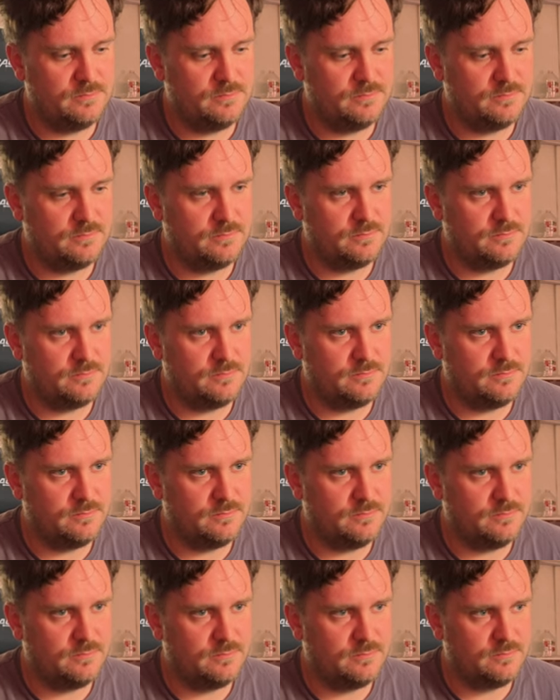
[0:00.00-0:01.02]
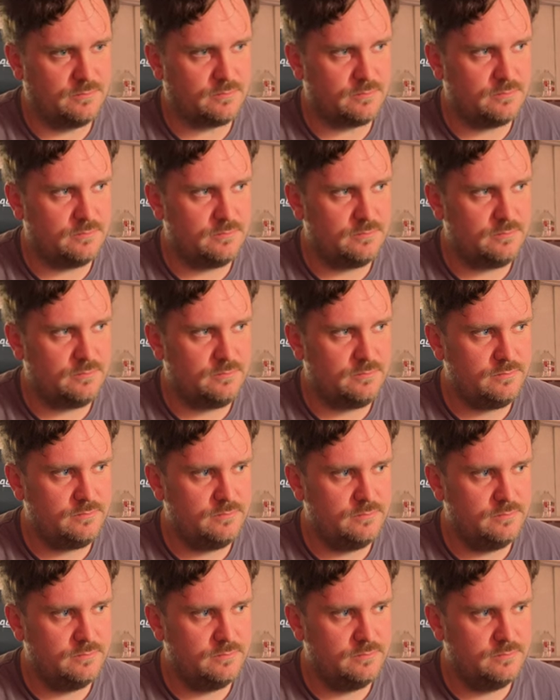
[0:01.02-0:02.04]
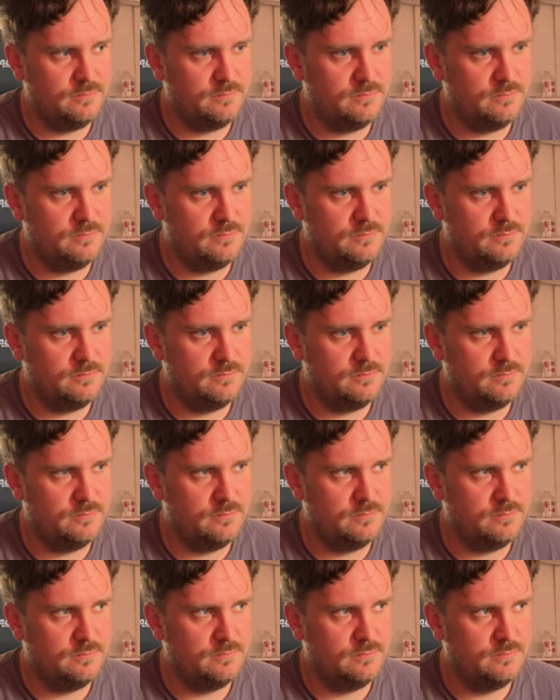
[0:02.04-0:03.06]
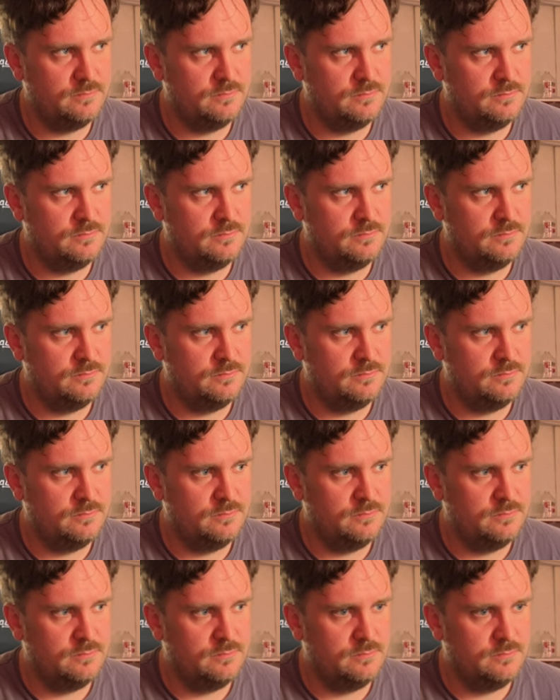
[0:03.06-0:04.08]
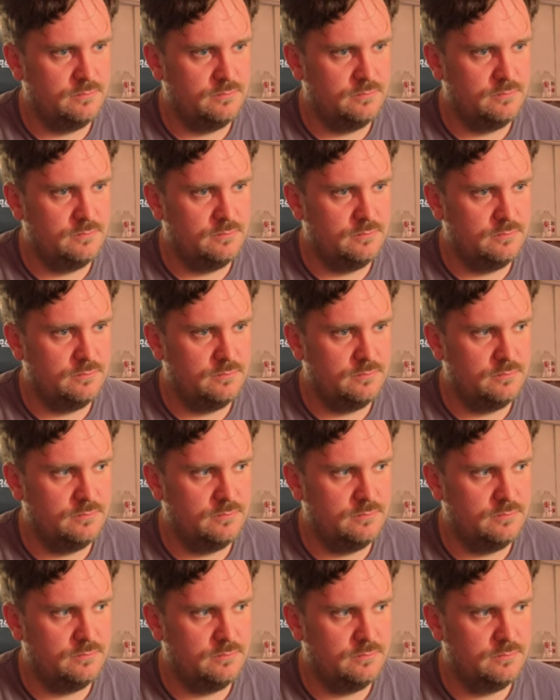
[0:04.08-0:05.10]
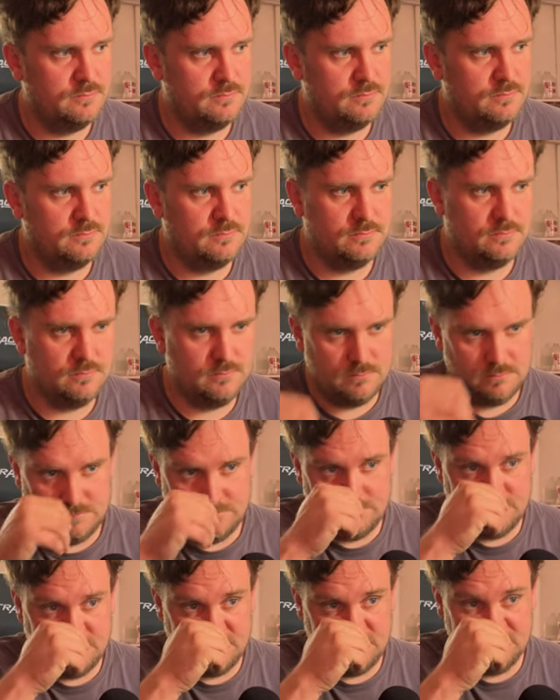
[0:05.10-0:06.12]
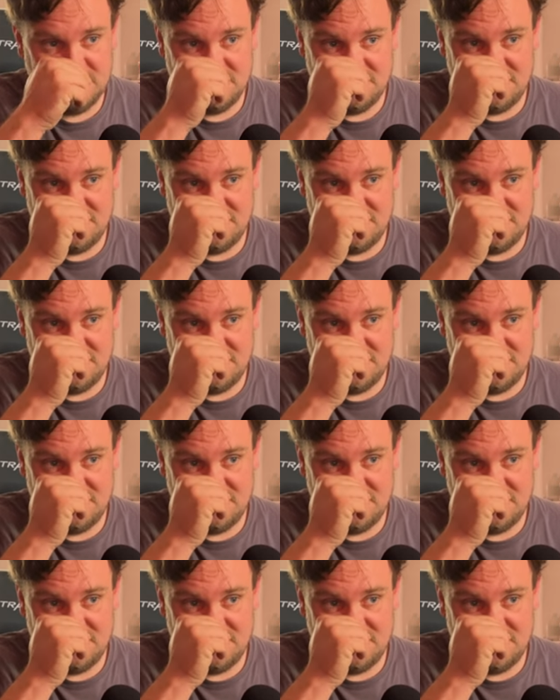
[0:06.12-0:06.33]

(not speaking)